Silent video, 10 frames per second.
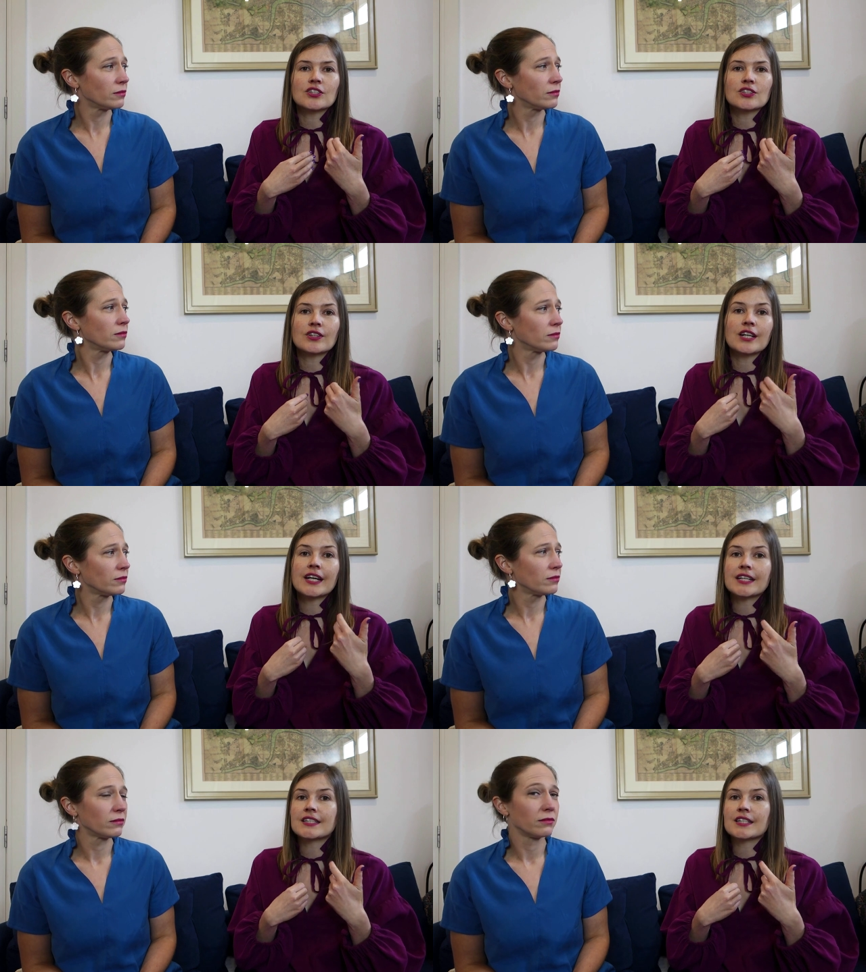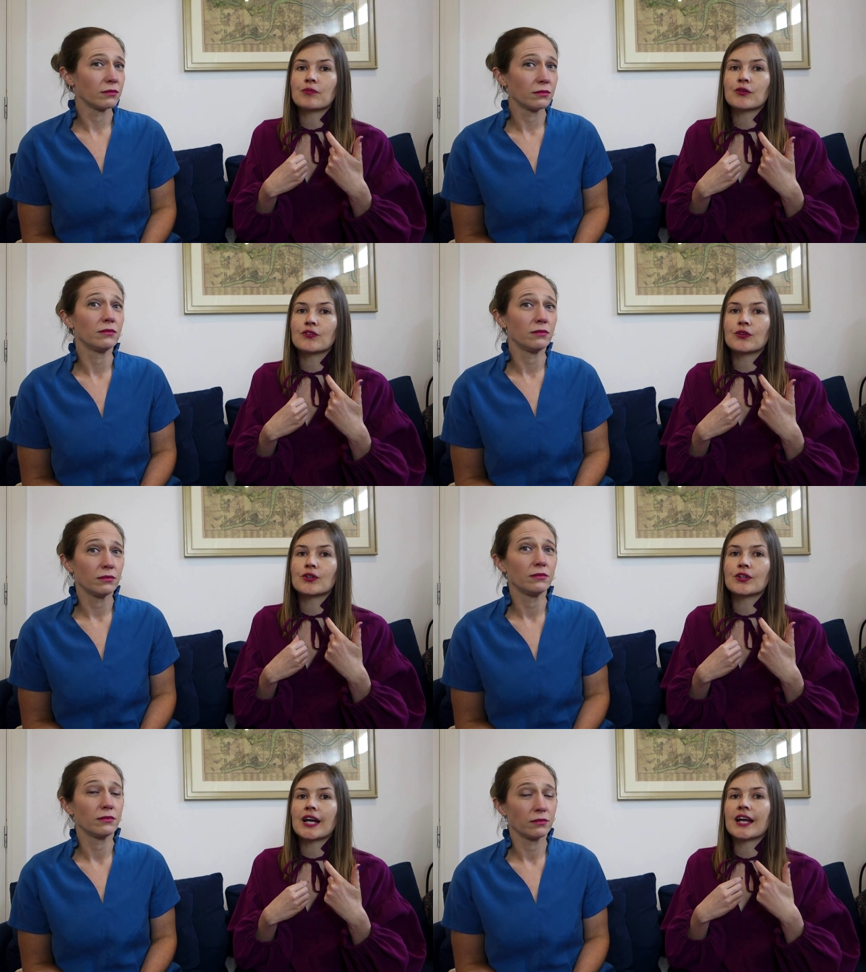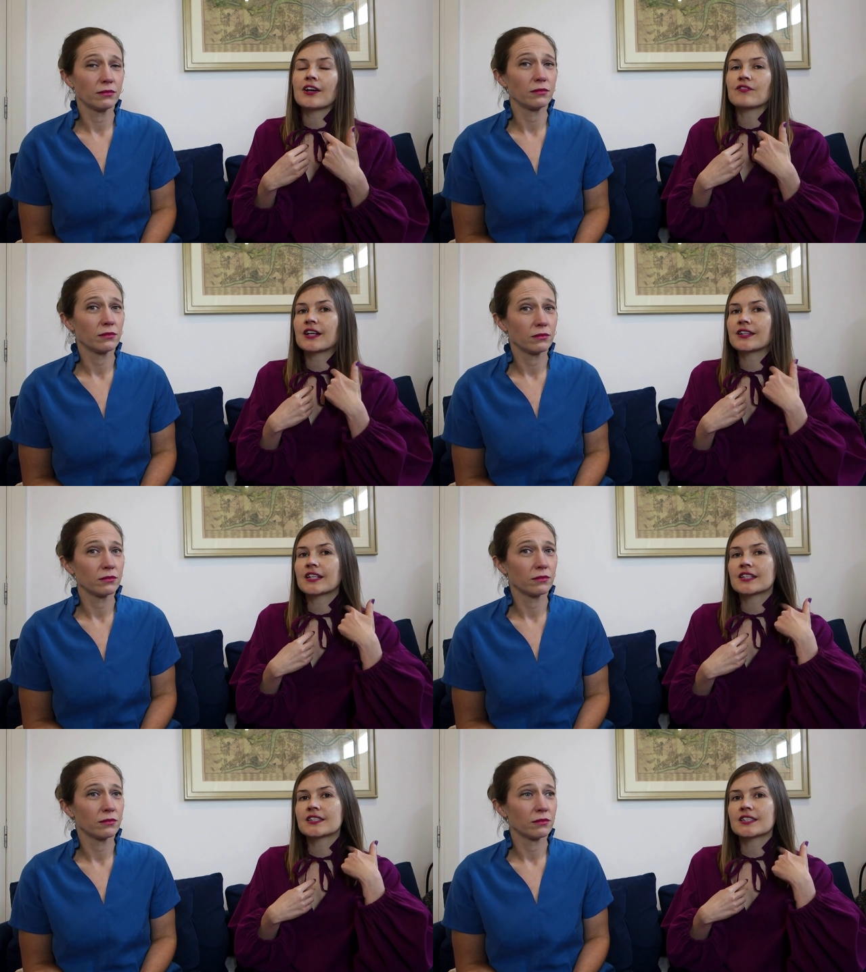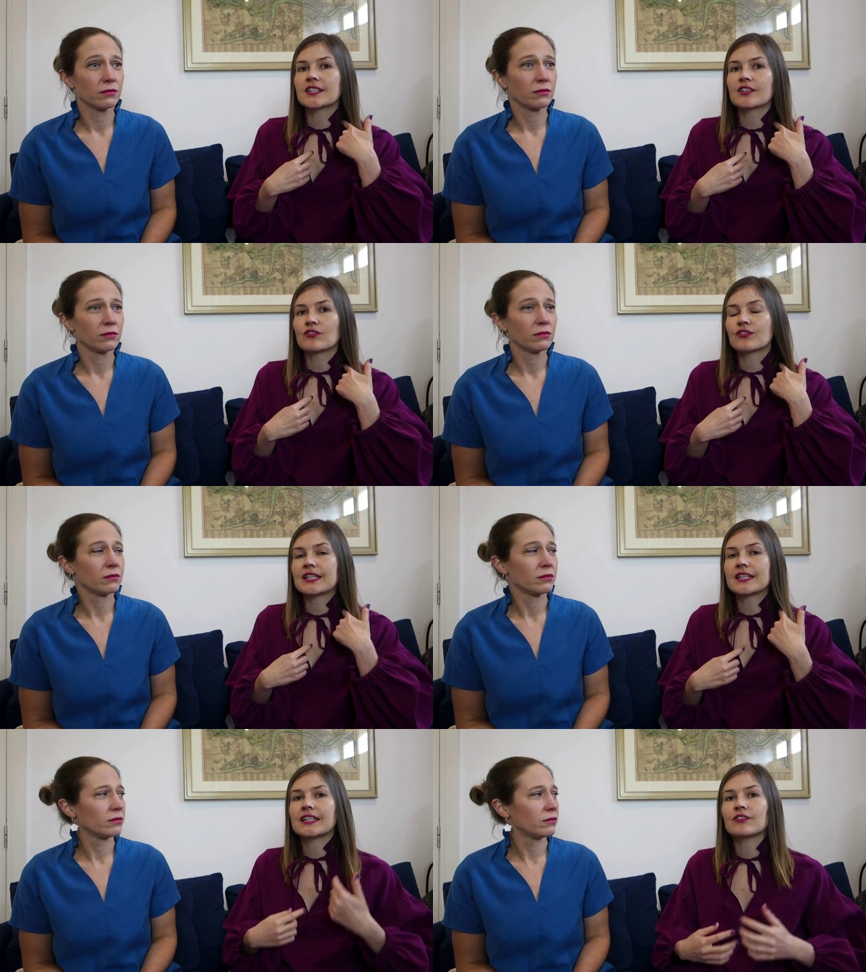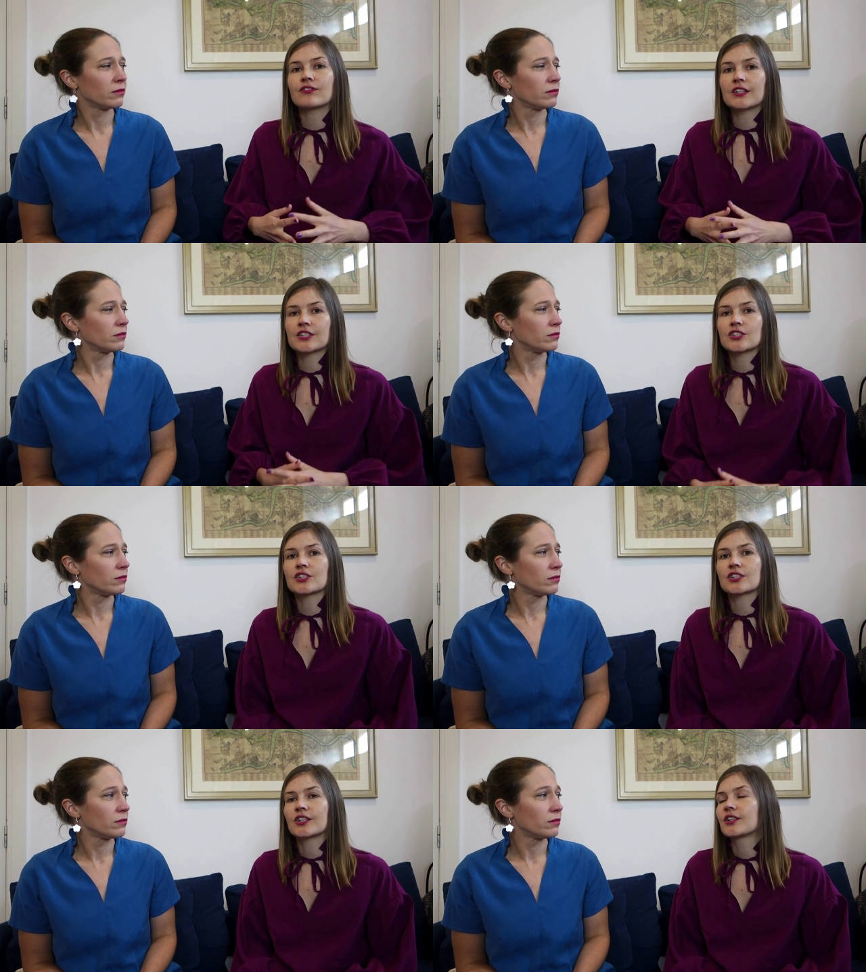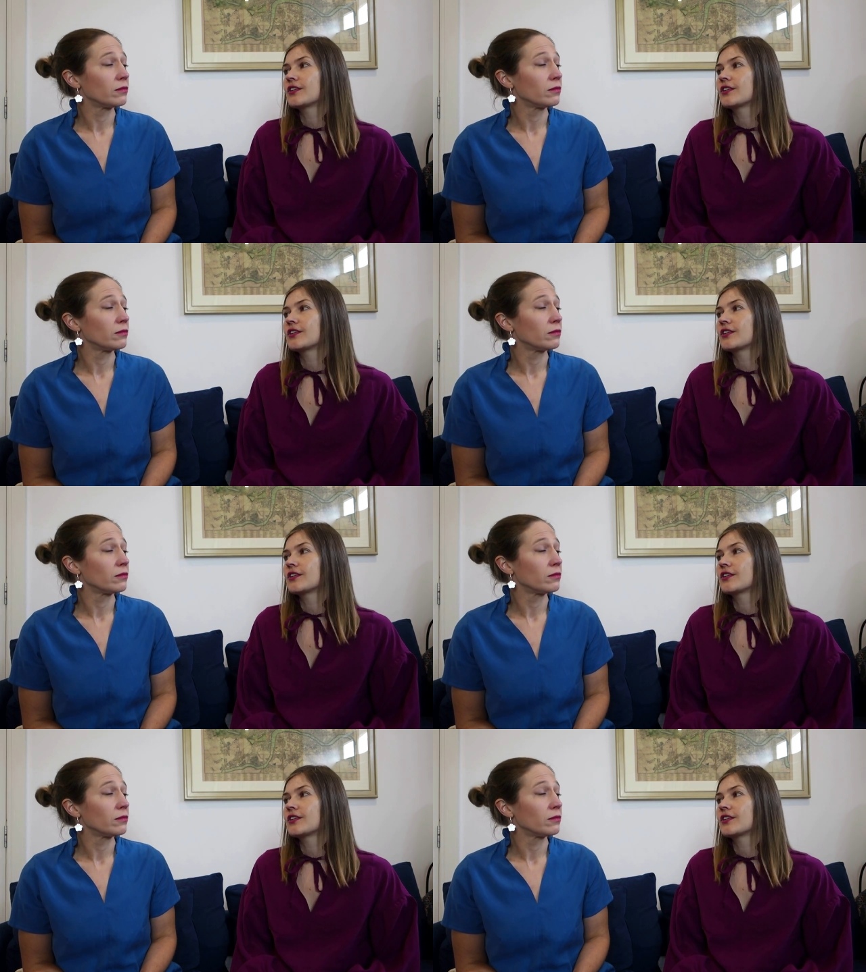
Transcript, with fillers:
Speaker 1: to do that I hadn't done before mm. and I found that it did give a really neat finish.